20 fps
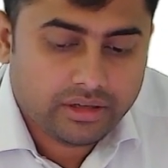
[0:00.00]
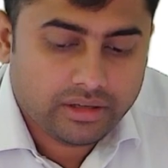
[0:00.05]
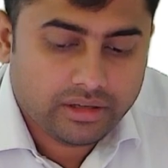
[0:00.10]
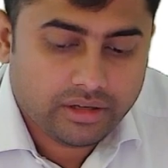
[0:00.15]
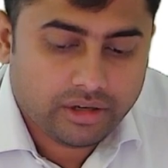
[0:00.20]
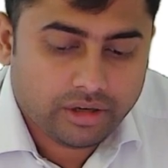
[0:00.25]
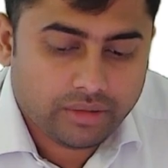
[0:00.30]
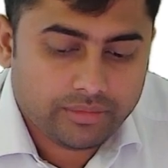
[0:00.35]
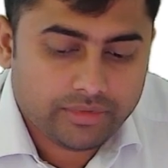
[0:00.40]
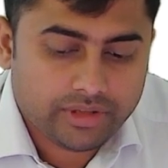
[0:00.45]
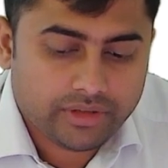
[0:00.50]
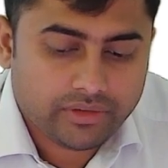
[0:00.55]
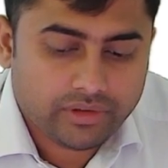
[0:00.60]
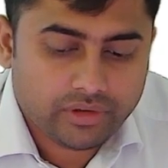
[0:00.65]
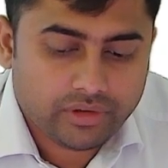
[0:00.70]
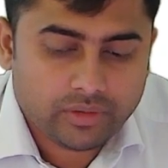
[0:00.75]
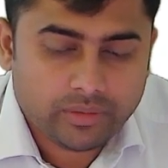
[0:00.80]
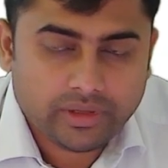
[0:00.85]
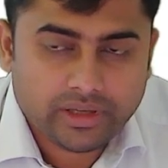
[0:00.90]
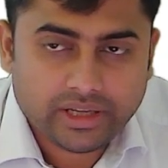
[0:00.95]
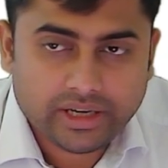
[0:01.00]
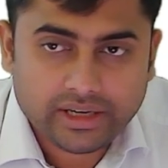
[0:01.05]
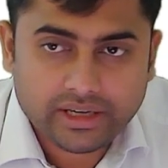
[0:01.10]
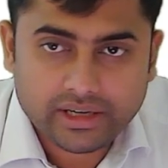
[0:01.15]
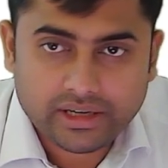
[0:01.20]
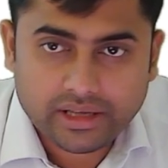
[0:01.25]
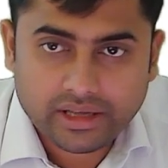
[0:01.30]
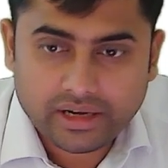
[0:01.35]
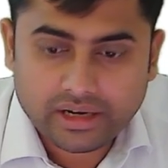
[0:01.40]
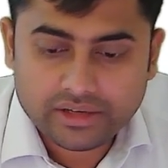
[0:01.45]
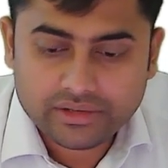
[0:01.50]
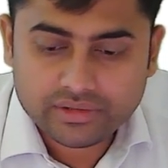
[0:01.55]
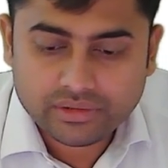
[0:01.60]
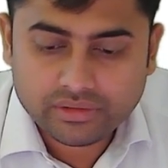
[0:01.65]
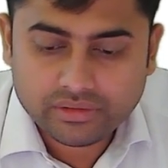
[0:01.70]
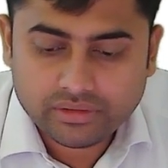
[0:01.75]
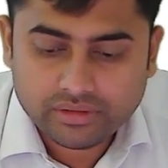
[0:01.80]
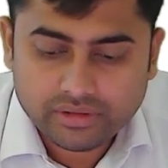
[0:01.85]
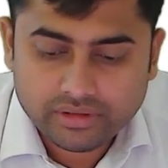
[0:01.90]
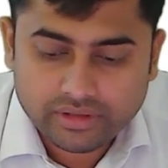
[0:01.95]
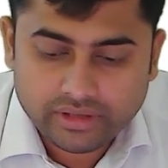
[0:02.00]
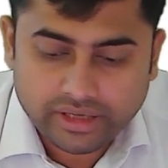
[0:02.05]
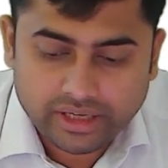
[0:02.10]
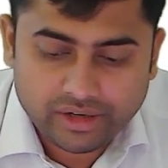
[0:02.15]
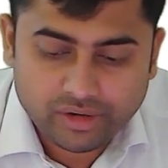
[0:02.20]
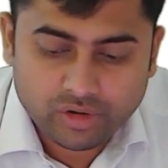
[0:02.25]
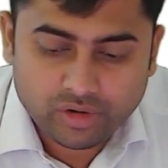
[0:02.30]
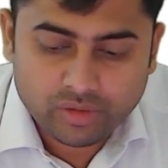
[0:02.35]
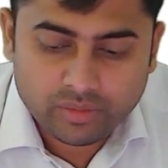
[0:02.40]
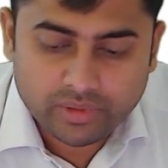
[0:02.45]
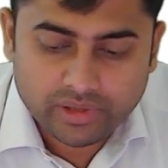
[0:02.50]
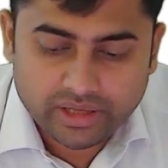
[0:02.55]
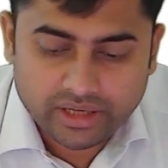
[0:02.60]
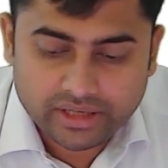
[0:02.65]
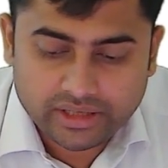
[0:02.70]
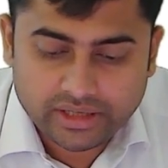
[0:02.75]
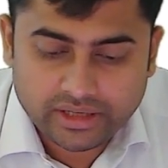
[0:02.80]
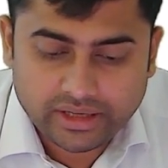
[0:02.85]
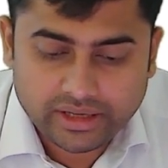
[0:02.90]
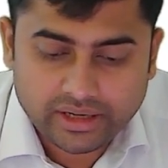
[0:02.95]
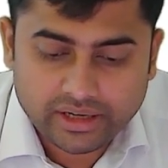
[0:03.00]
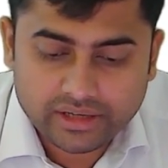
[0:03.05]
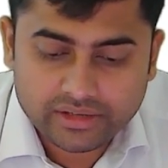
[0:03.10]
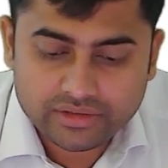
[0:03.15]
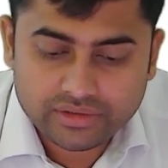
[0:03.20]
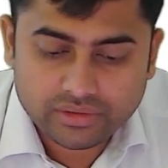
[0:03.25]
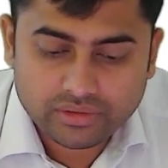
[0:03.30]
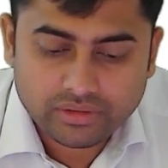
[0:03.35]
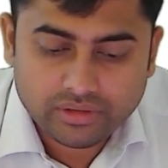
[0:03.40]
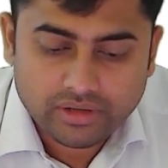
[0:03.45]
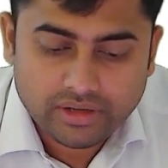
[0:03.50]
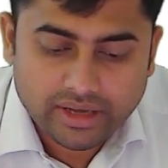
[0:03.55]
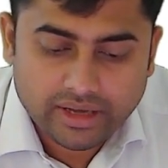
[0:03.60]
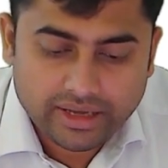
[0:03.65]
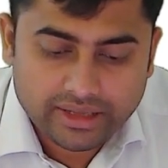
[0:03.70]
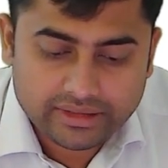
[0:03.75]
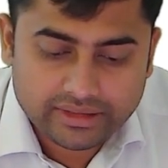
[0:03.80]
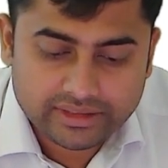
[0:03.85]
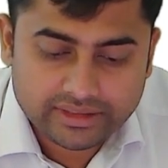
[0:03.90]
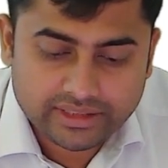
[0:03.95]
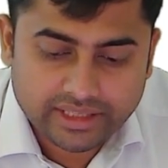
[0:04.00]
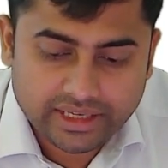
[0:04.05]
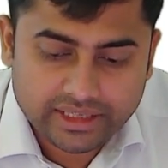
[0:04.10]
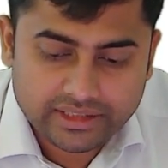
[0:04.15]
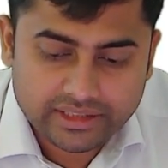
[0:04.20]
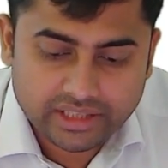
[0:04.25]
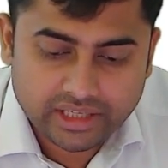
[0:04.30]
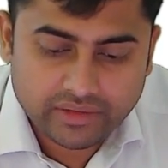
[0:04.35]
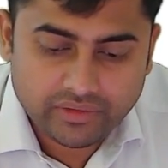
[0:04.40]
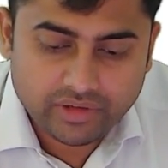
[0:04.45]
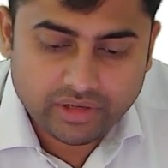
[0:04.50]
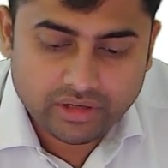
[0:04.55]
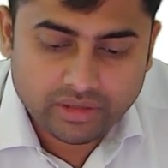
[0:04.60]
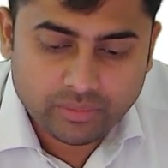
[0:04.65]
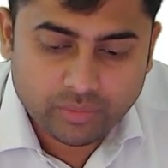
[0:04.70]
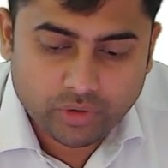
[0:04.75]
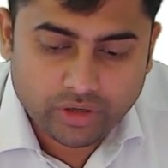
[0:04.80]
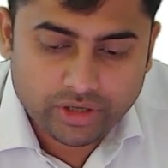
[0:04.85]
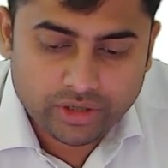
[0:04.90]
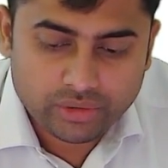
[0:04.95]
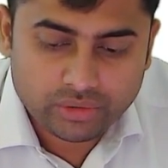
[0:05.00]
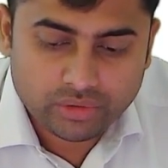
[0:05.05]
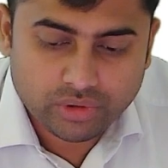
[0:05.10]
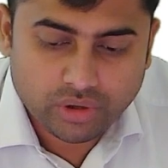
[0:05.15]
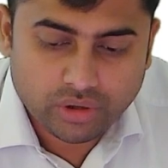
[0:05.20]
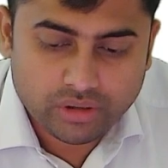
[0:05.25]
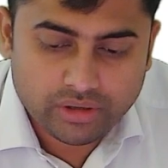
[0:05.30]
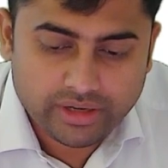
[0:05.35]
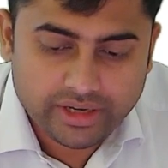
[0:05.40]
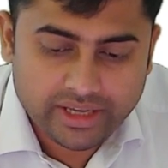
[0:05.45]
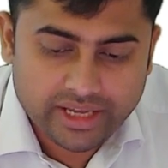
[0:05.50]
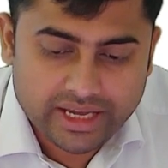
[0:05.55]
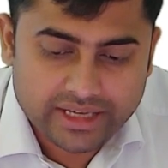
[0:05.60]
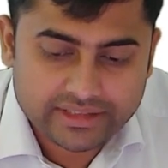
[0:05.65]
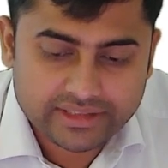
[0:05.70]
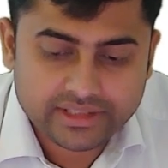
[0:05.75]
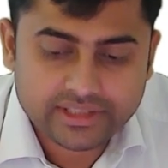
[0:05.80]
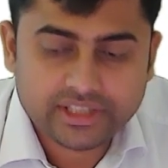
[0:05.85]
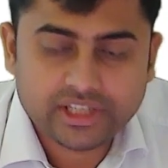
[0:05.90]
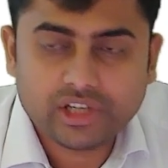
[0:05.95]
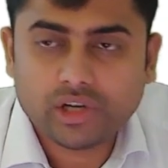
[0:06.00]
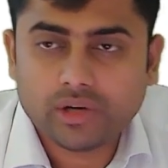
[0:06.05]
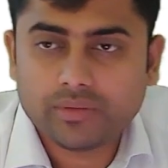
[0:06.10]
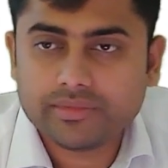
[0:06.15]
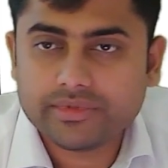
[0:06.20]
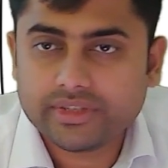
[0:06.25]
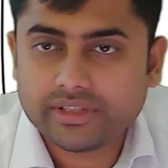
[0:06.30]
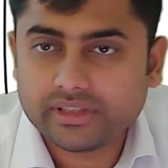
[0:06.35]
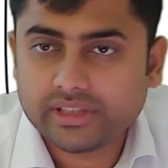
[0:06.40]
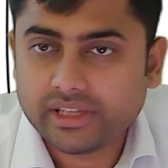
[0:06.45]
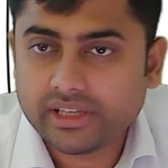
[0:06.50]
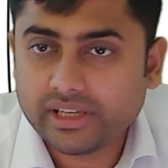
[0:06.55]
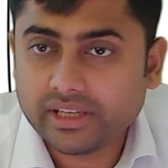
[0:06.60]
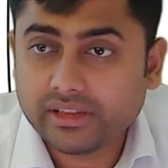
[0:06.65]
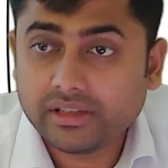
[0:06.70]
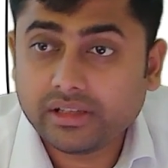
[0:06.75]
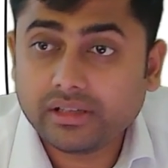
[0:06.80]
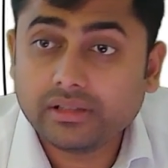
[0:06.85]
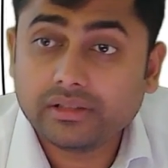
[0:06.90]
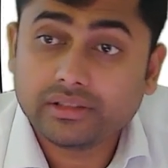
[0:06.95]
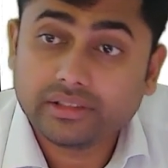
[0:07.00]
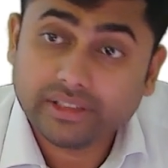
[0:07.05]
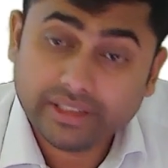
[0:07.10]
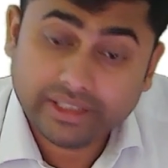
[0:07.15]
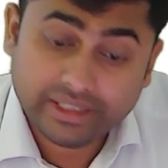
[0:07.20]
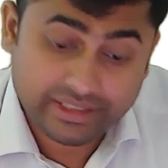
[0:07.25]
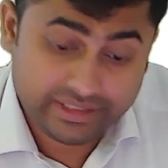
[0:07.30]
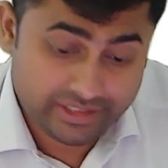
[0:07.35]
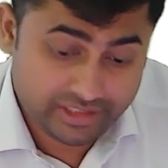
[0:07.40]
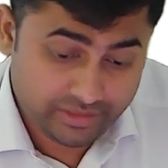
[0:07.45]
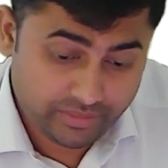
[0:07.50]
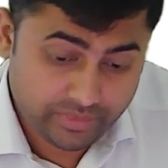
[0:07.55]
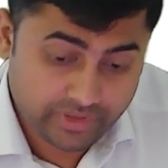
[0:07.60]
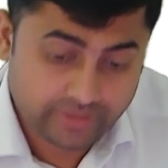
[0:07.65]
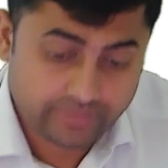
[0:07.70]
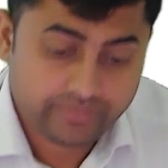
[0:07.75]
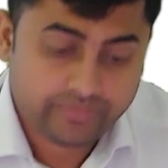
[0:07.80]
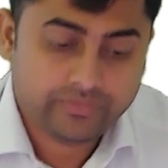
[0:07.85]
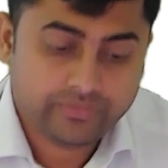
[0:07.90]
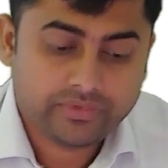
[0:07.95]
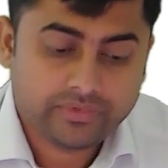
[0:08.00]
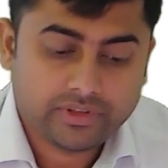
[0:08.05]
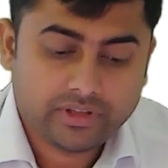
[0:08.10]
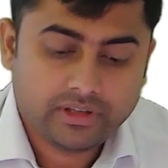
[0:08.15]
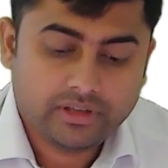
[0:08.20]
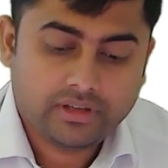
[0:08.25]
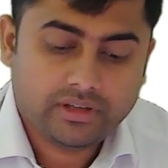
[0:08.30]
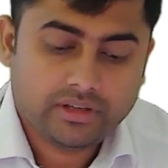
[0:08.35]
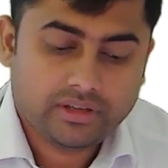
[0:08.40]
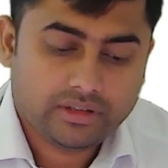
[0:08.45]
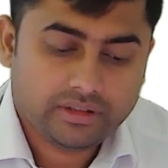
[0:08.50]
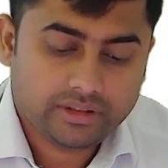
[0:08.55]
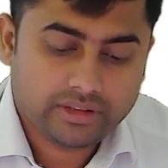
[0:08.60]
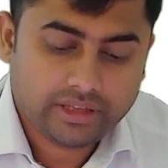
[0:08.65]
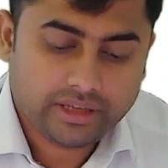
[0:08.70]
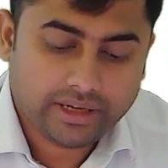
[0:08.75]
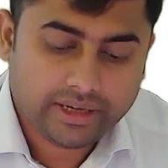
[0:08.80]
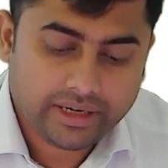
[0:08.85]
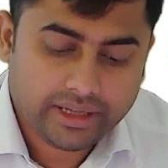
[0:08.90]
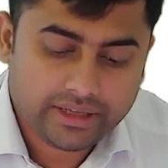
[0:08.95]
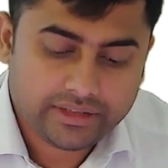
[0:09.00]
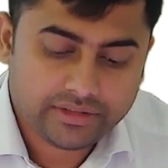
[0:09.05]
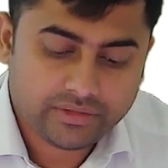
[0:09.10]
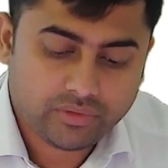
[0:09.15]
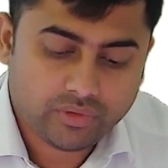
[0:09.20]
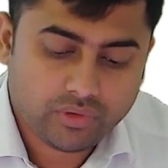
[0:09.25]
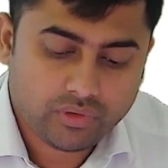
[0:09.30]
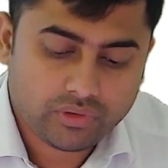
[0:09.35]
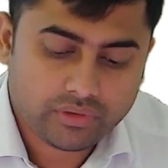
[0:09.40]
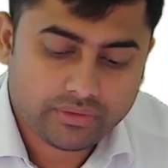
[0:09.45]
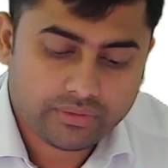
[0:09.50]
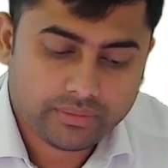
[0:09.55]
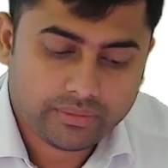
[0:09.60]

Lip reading: object will not be created here also. It will not be created here also. And this S3 will point to the already existing object there in the SCP. Again S4